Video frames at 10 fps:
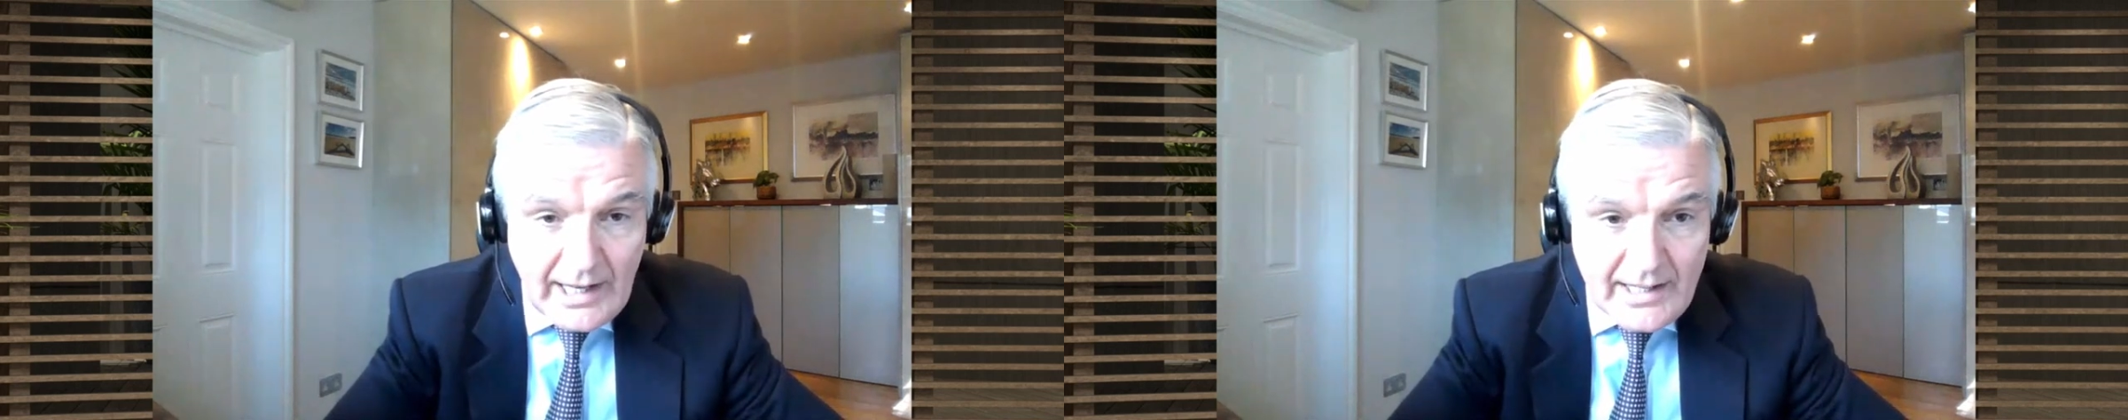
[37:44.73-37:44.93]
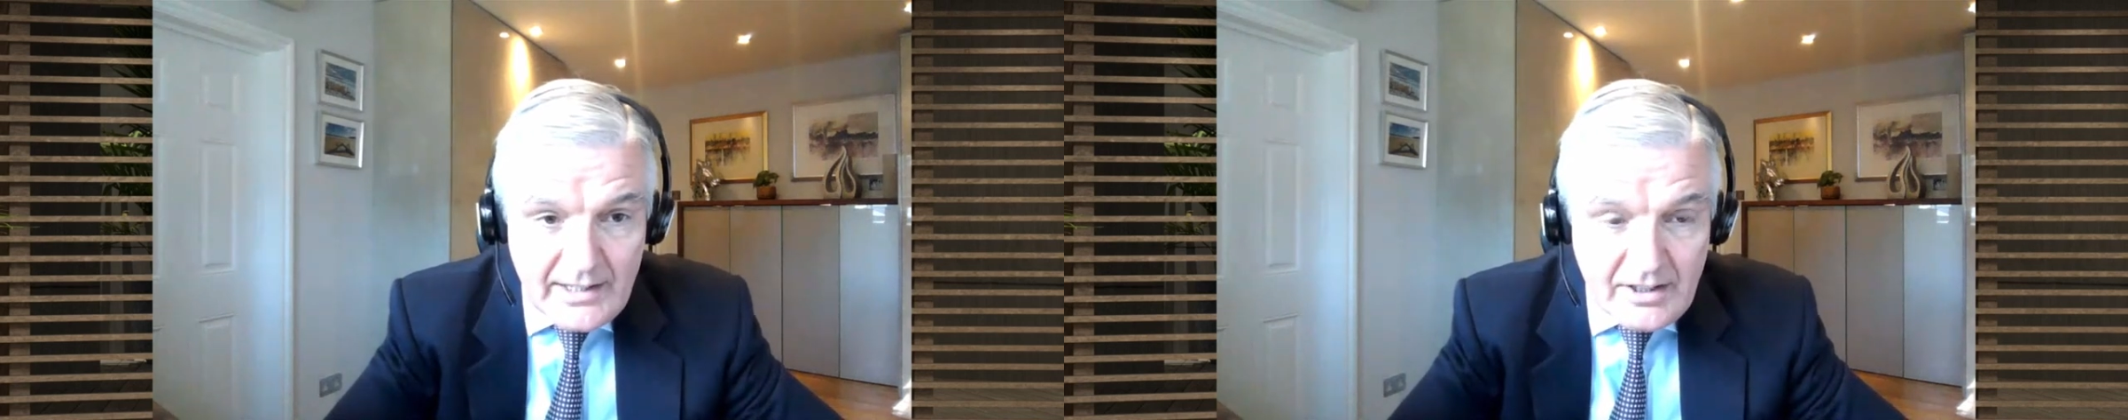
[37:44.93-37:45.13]

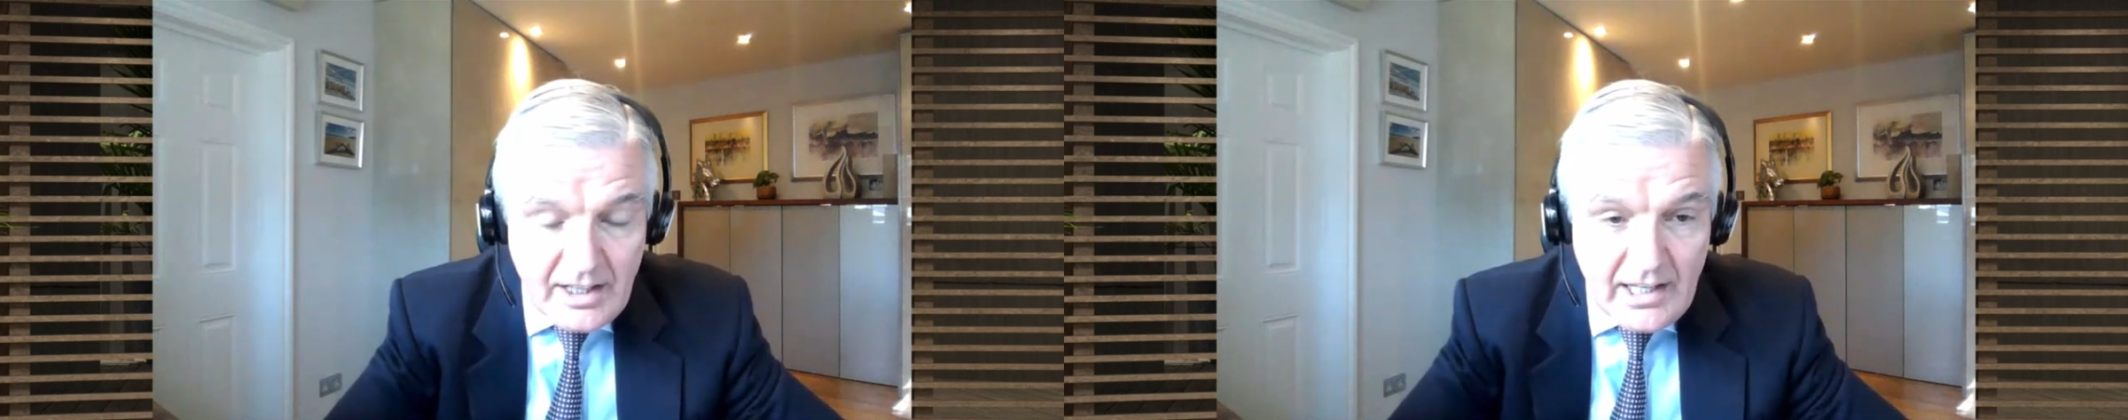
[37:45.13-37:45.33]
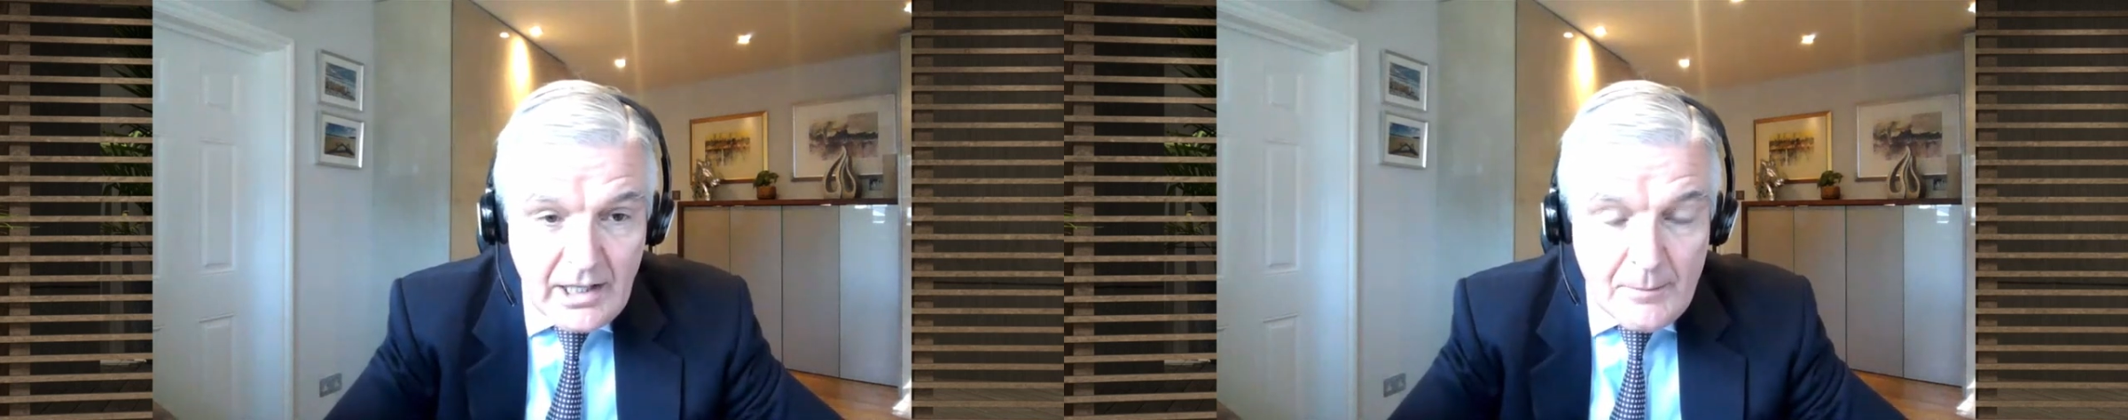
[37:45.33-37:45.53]
And
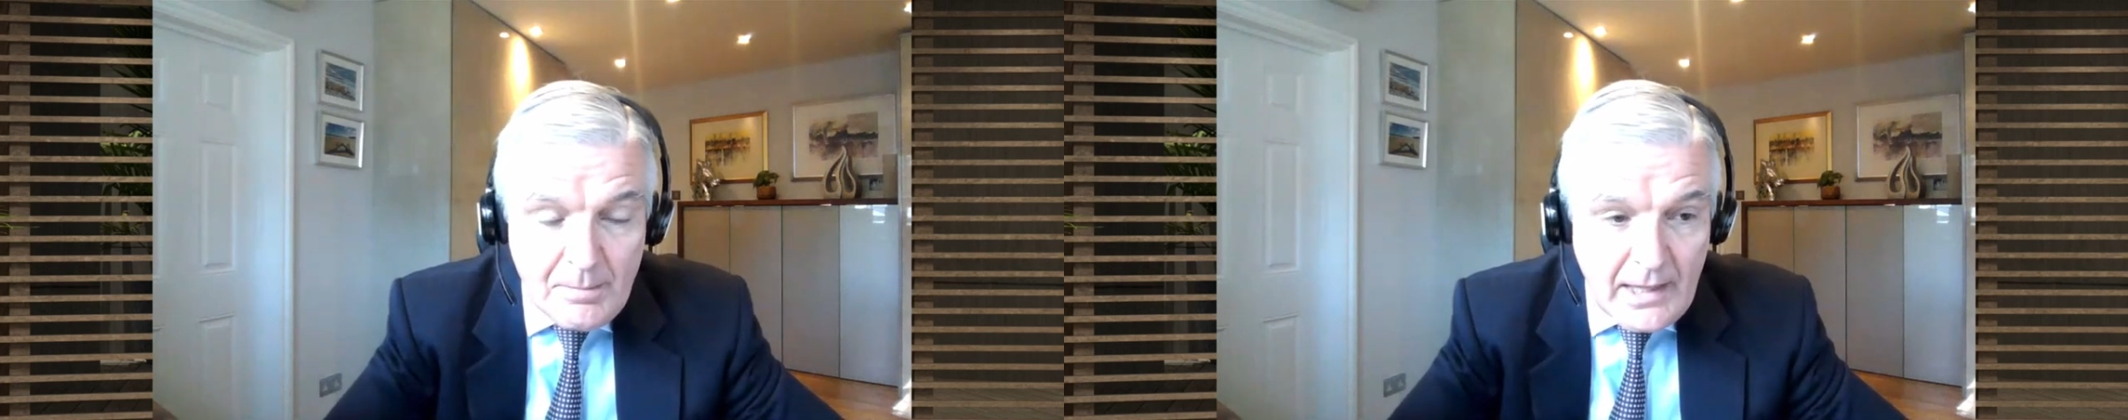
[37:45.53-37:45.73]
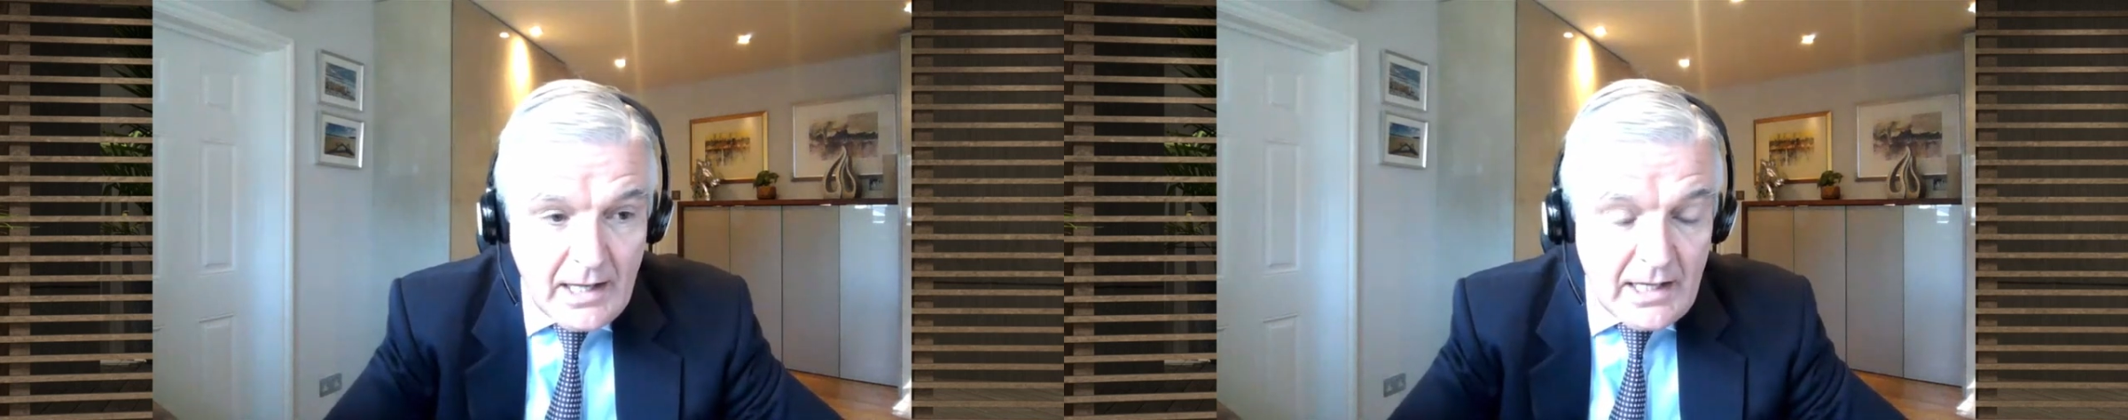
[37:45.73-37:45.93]

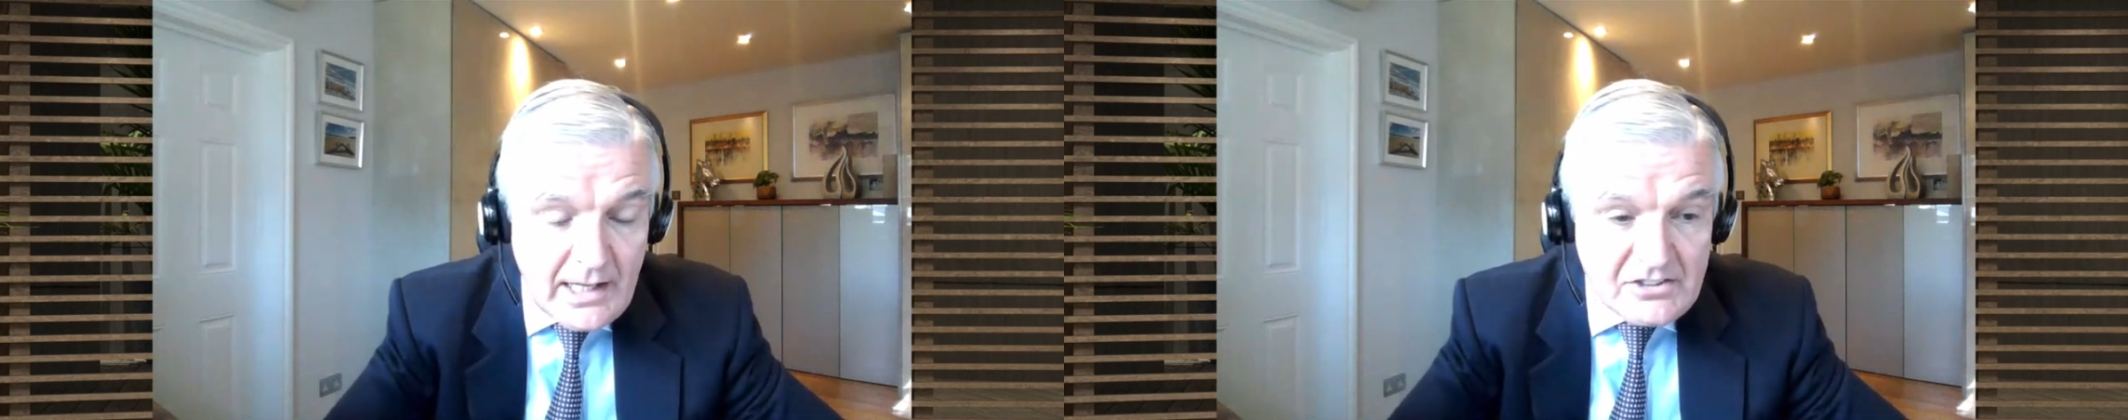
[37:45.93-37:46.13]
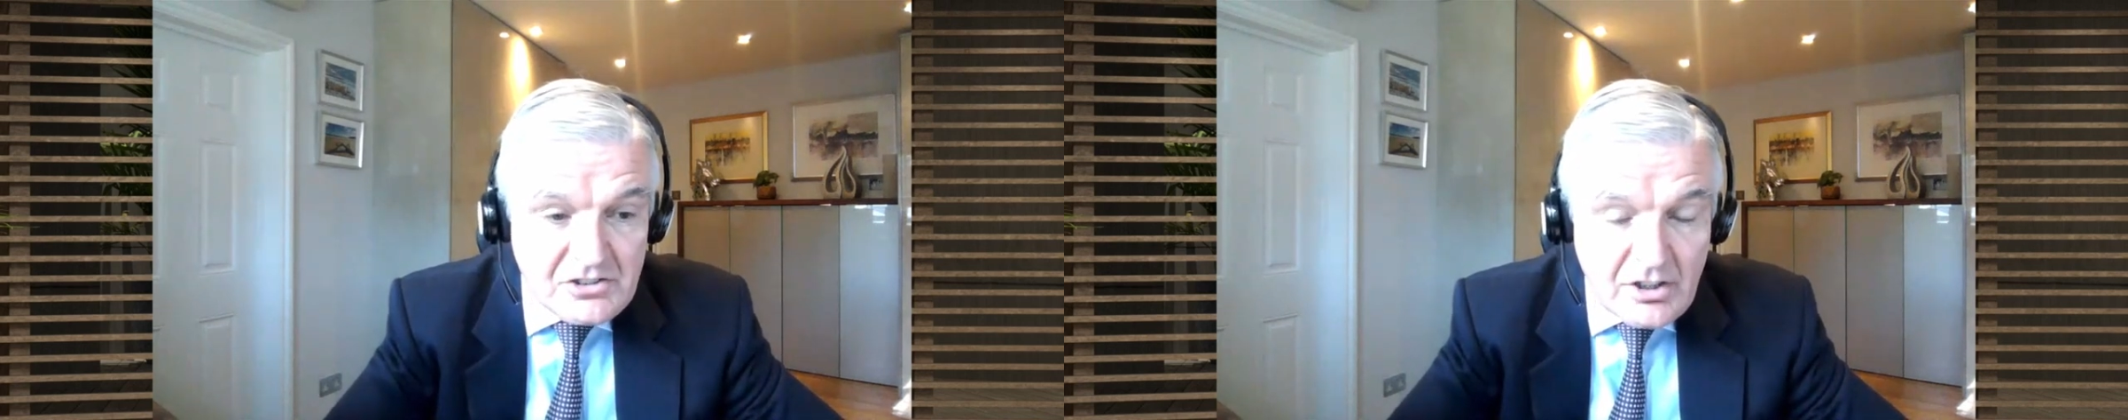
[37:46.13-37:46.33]

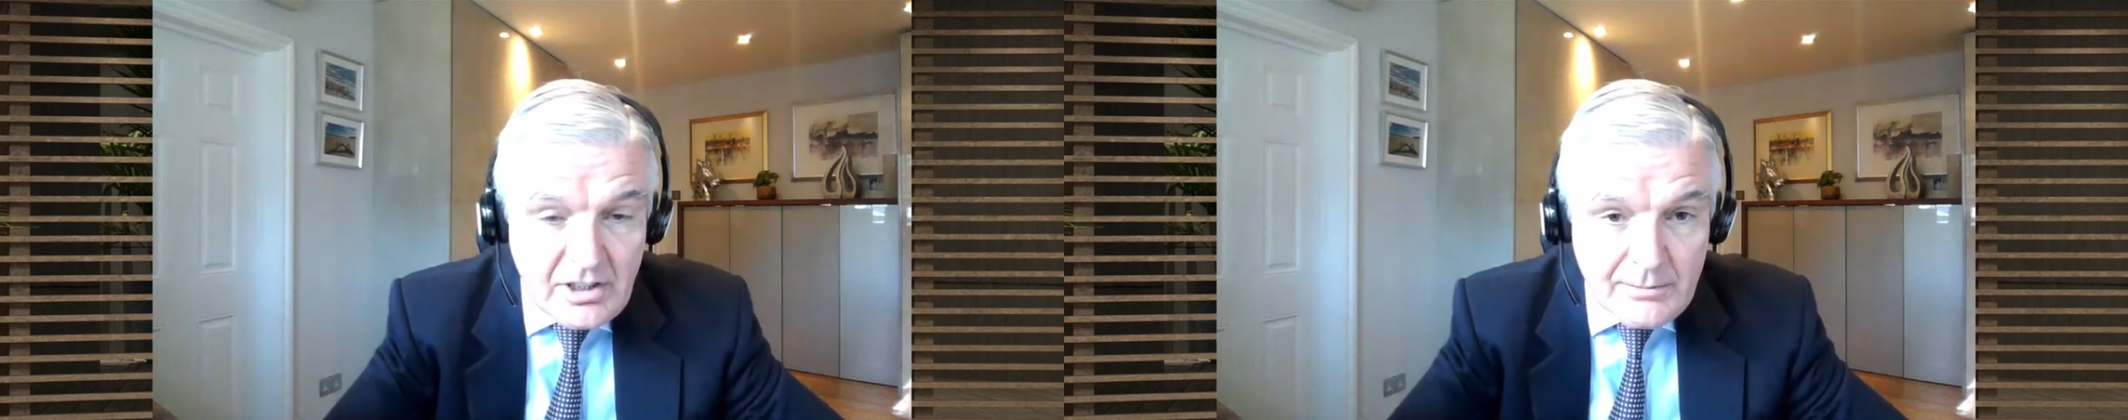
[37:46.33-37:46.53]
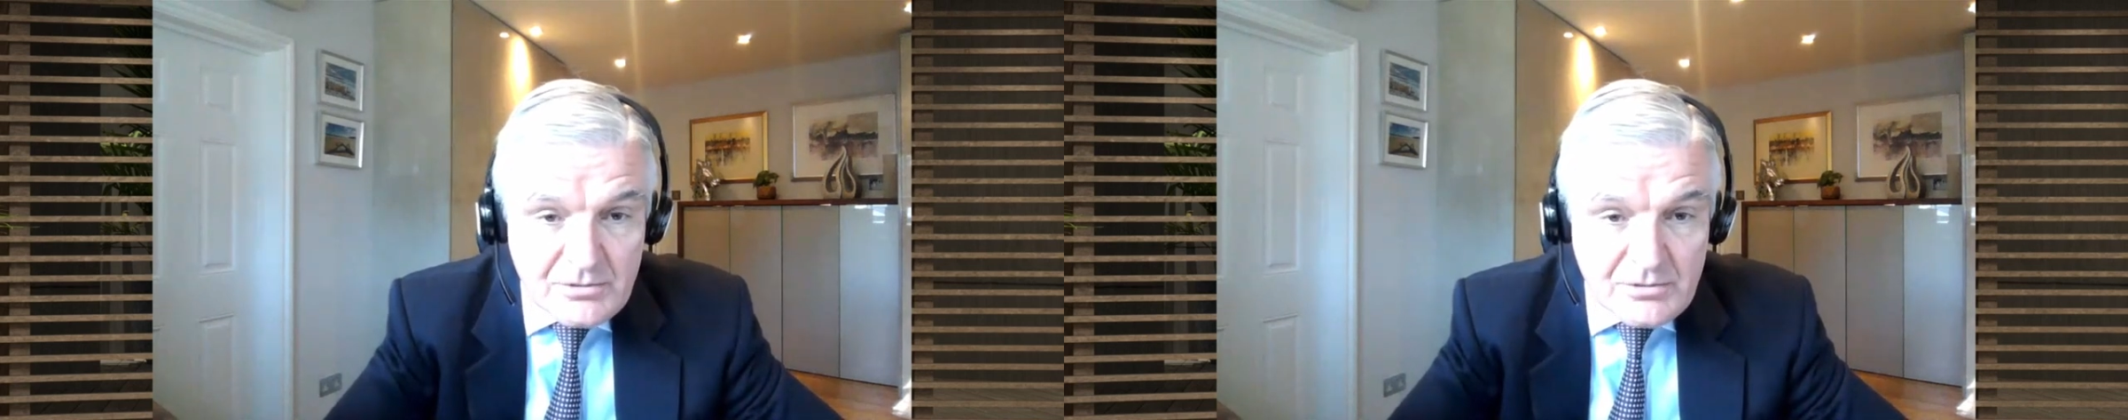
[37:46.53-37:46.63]
he's turning